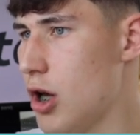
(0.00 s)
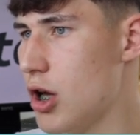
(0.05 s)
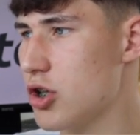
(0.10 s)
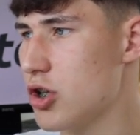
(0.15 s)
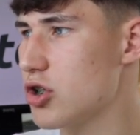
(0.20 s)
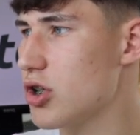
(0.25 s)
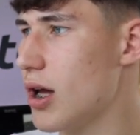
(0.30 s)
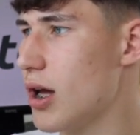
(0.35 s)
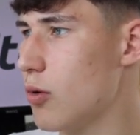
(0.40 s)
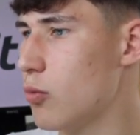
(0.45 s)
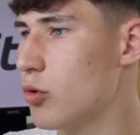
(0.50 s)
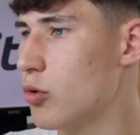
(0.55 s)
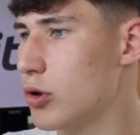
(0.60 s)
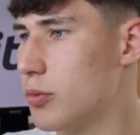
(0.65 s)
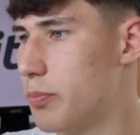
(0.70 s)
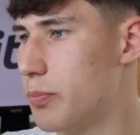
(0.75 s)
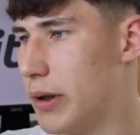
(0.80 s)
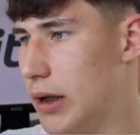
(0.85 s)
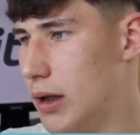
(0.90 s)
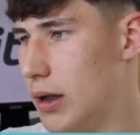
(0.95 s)
So that
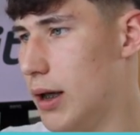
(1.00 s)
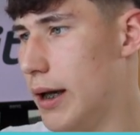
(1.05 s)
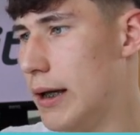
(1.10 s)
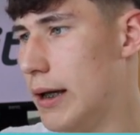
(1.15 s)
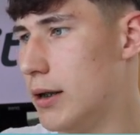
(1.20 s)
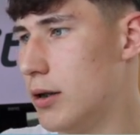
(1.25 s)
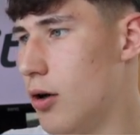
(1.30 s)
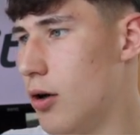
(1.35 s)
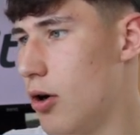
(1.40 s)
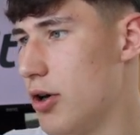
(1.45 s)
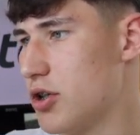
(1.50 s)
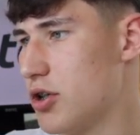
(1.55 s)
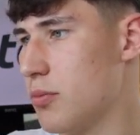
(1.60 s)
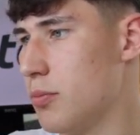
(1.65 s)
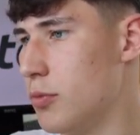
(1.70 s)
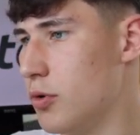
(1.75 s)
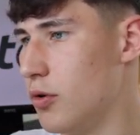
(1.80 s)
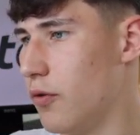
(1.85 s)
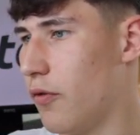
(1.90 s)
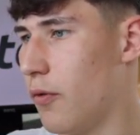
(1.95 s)
would be a nice
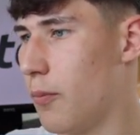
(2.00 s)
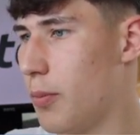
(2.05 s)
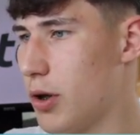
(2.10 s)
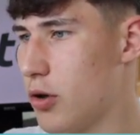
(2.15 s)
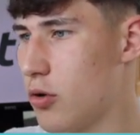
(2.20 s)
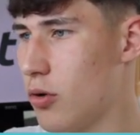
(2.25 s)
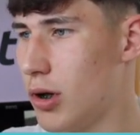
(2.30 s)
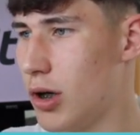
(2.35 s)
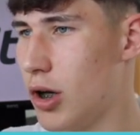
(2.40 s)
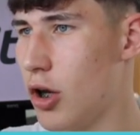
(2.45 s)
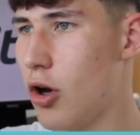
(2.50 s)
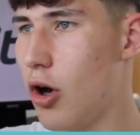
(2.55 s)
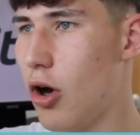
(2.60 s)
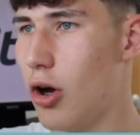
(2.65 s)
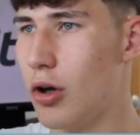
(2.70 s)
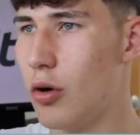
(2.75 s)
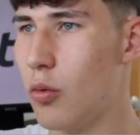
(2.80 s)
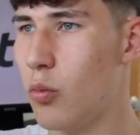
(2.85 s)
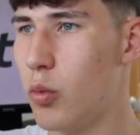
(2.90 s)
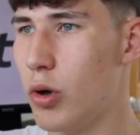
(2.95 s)
move for Bitcoin, and
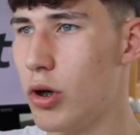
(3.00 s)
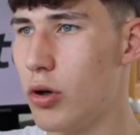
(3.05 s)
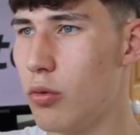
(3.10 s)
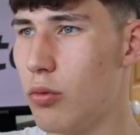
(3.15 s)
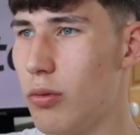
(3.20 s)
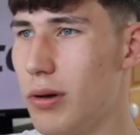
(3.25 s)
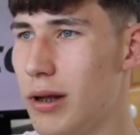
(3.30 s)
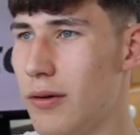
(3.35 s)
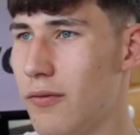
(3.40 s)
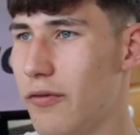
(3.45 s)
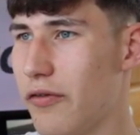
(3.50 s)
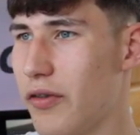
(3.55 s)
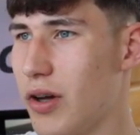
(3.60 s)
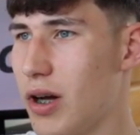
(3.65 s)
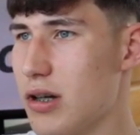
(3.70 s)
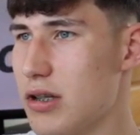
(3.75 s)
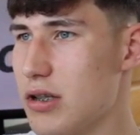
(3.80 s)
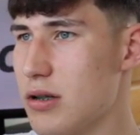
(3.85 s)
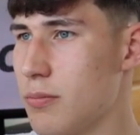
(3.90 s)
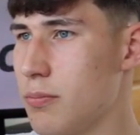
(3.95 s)
I will in
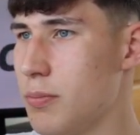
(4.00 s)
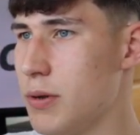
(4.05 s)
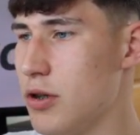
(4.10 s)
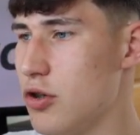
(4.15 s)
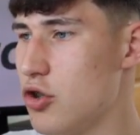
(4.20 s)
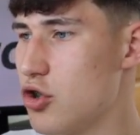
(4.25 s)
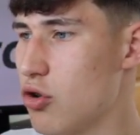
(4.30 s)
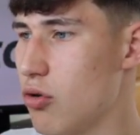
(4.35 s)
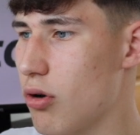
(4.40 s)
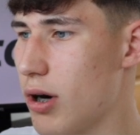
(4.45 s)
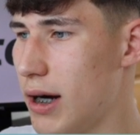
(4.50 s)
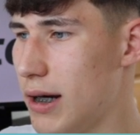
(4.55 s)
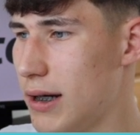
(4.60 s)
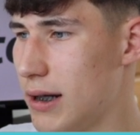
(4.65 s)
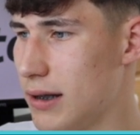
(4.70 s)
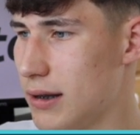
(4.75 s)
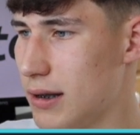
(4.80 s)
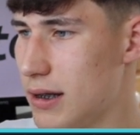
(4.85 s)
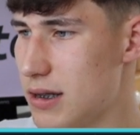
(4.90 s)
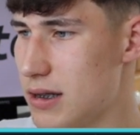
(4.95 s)
fact be
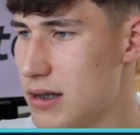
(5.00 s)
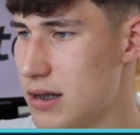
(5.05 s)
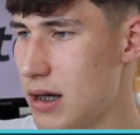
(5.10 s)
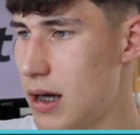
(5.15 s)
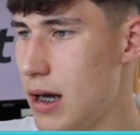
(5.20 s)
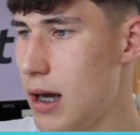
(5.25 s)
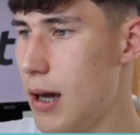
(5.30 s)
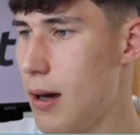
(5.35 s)
trading this